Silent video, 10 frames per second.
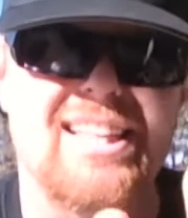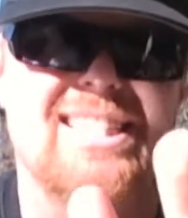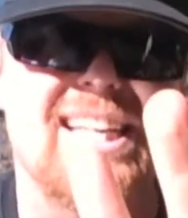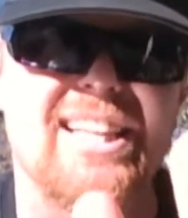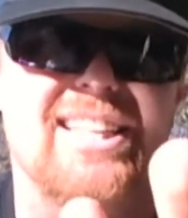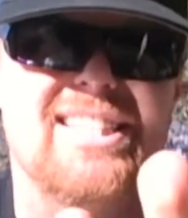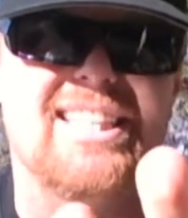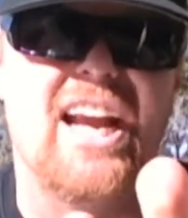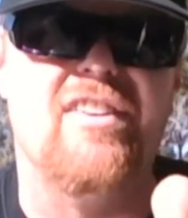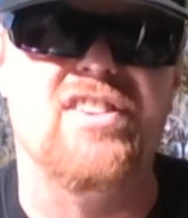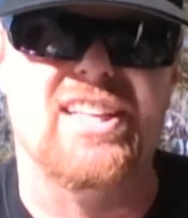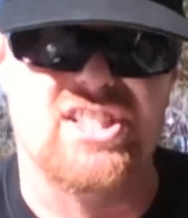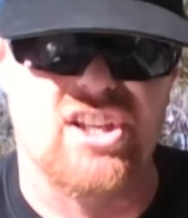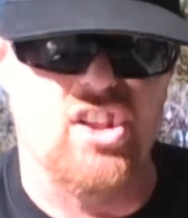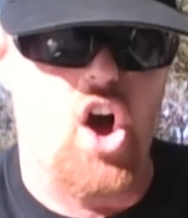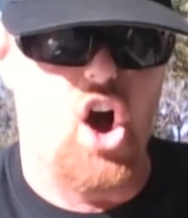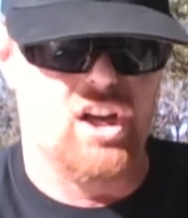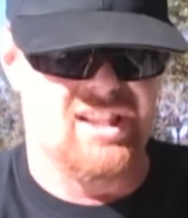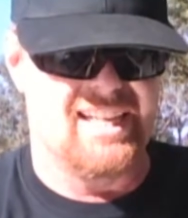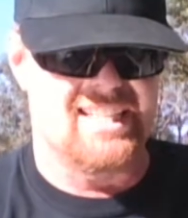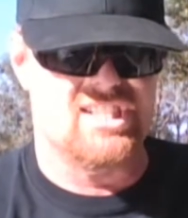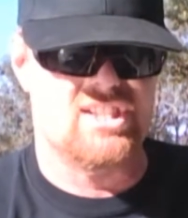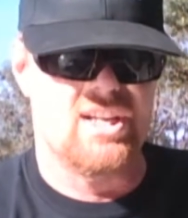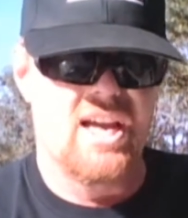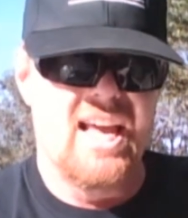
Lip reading: Listen and listen carefully. It's a long list.